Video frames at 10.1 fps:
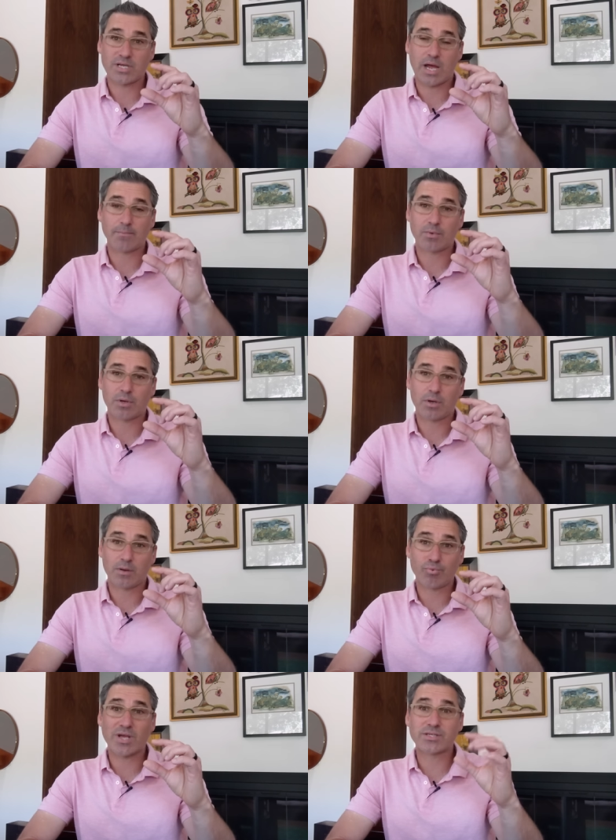time
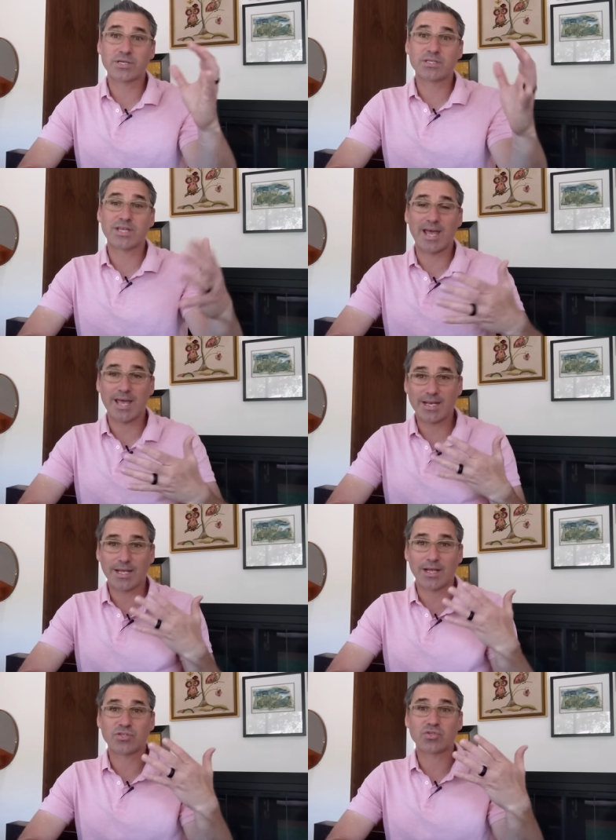compresses
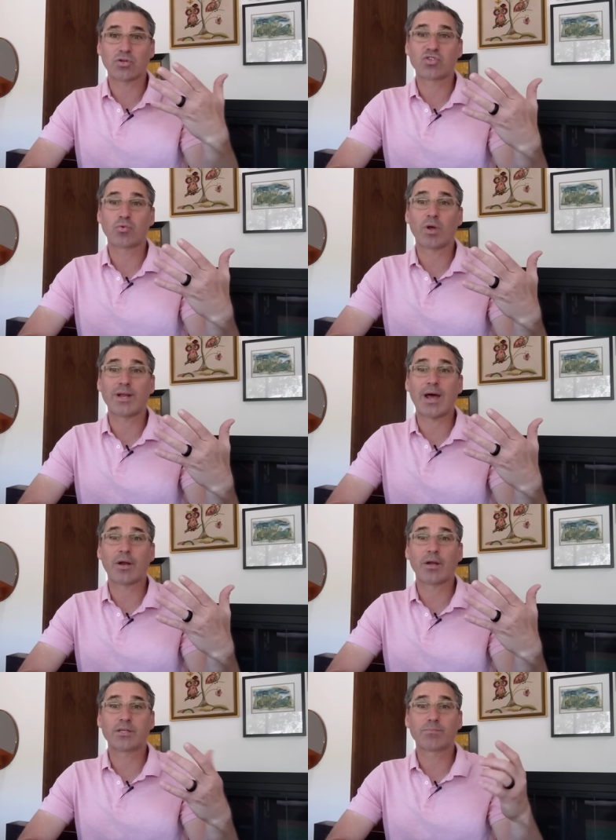and it starts to run out
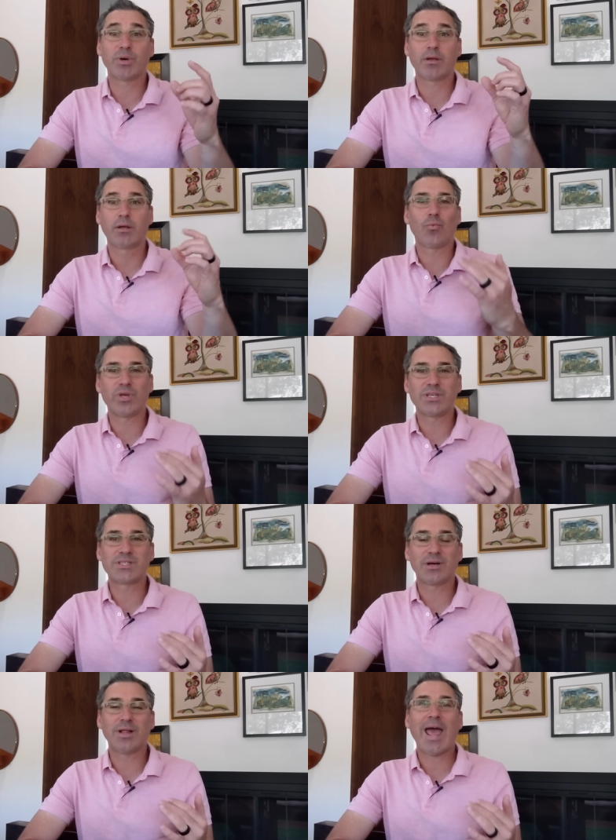on us. But we
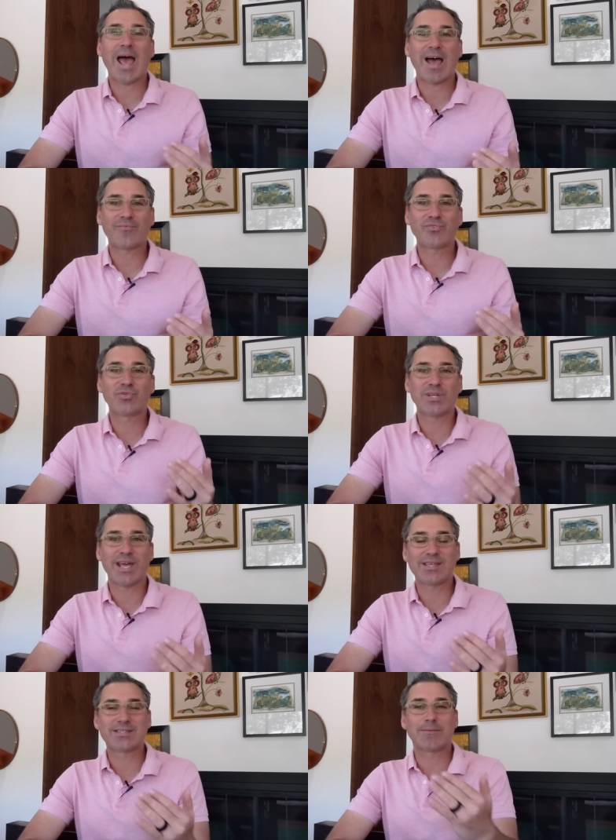still have to
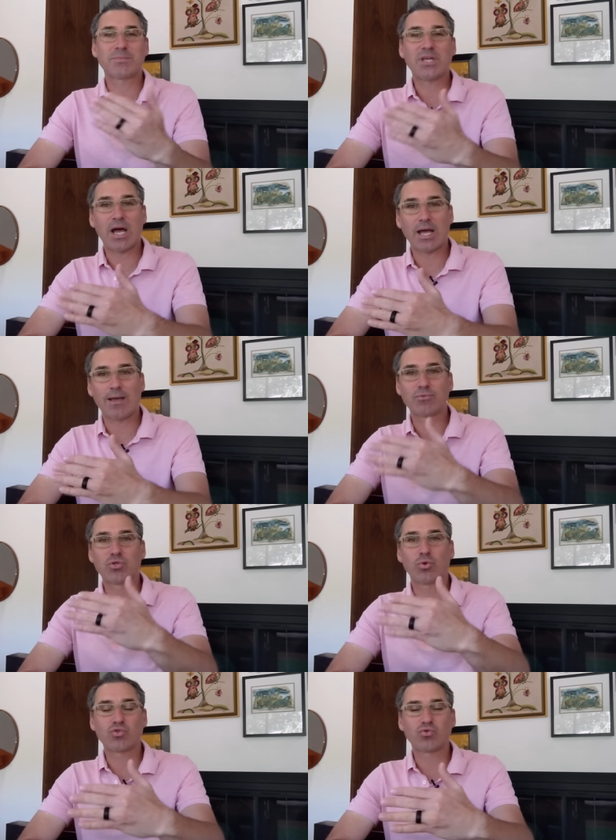take some time
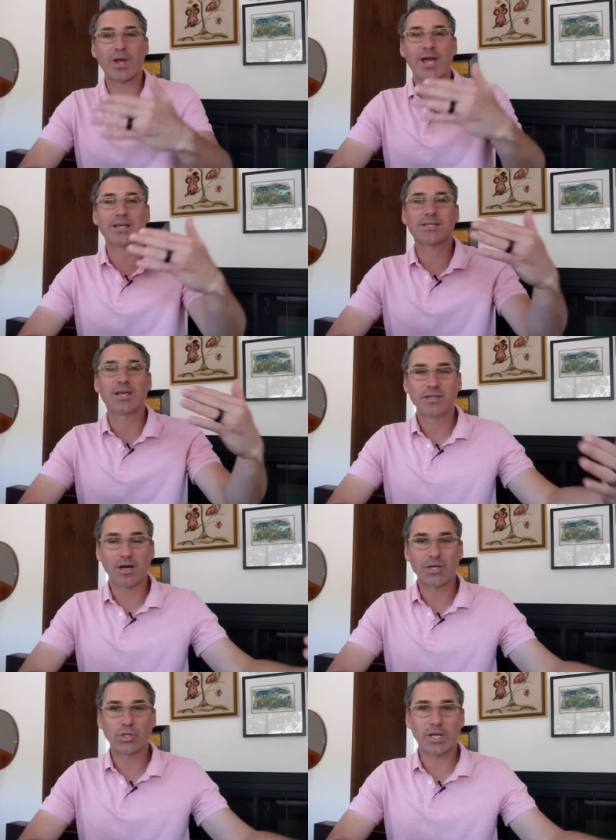to address the
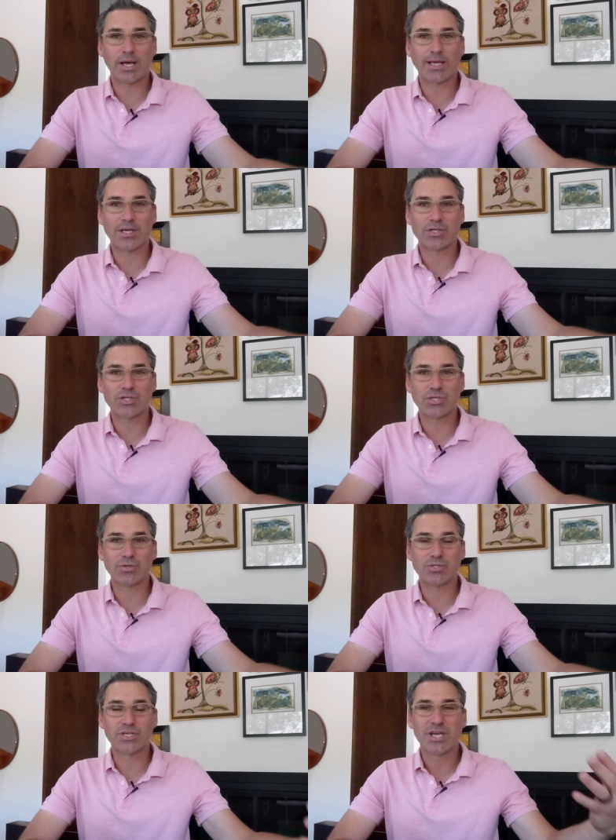underlying
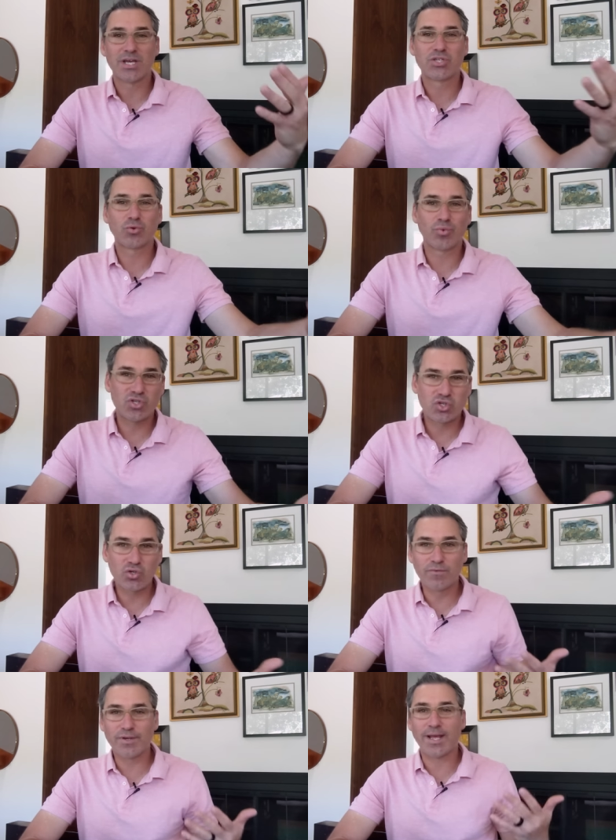issues to
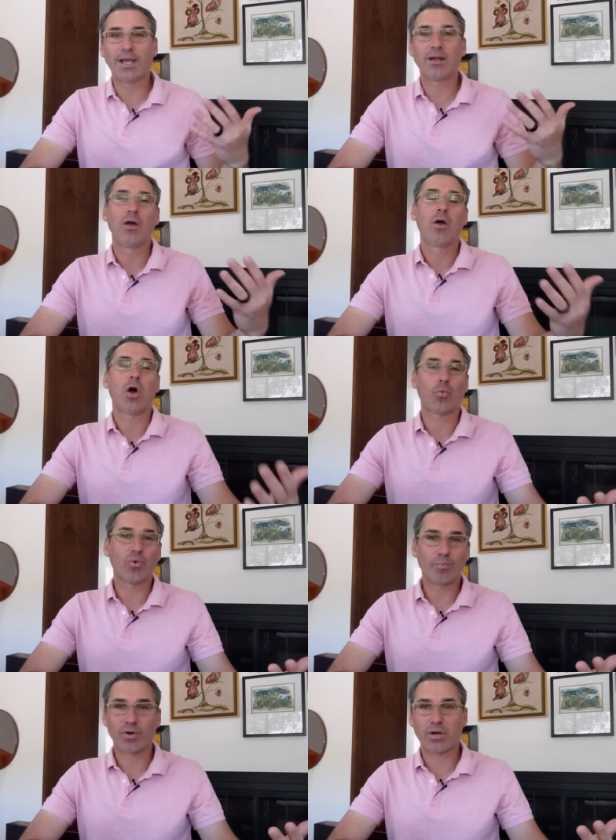rejuvenate our
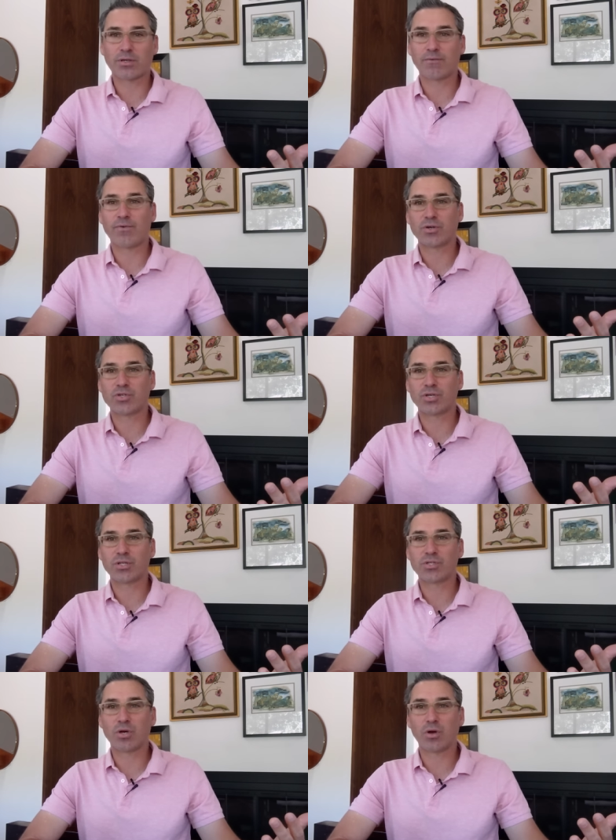reproductive
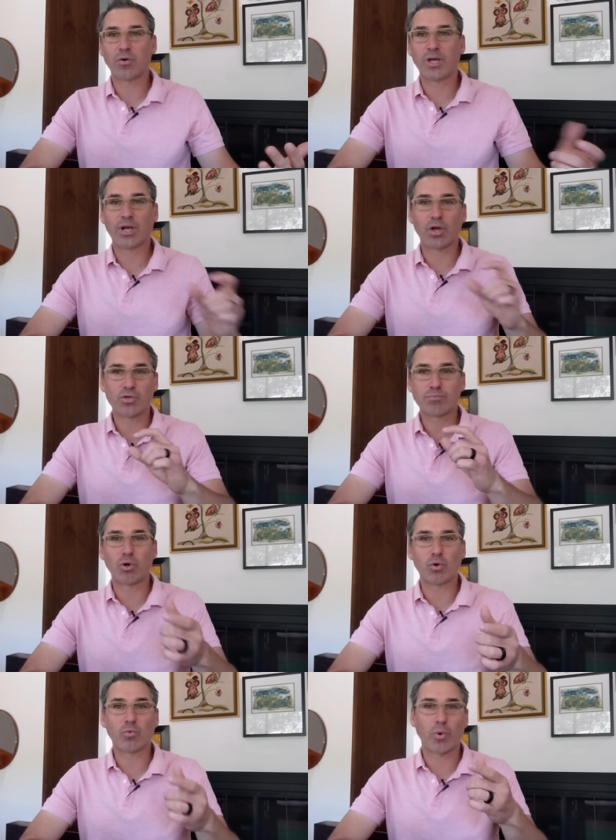function, so it goes
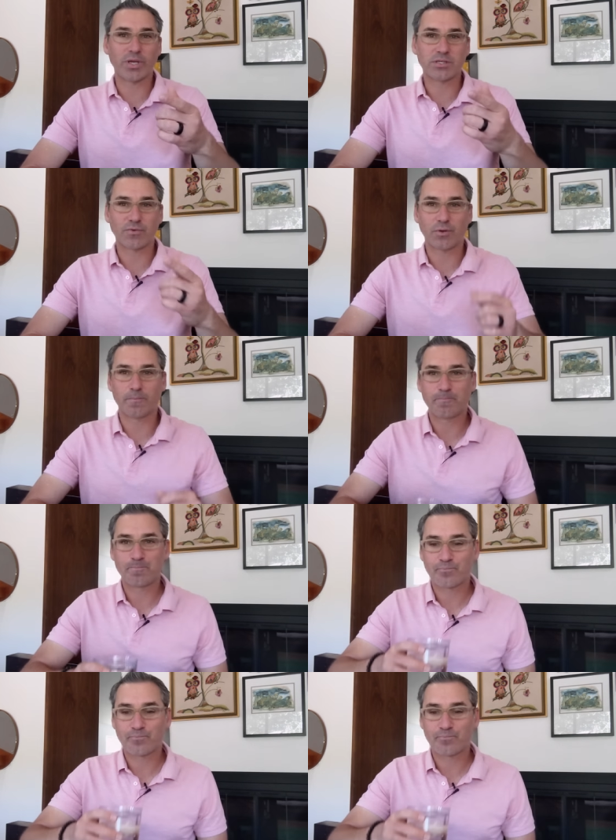both ways for you.